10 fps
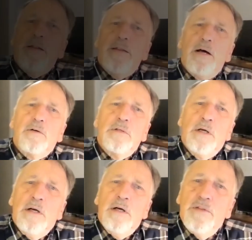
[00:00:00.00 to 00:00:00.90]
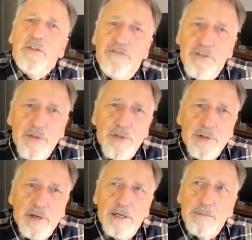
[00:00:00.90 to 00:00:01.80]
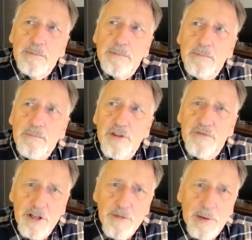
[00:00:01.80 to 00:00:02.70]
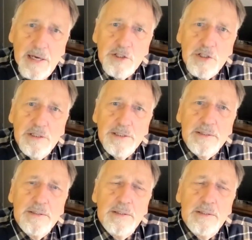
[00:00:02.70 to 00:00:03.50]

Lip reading: And now the fifth postulate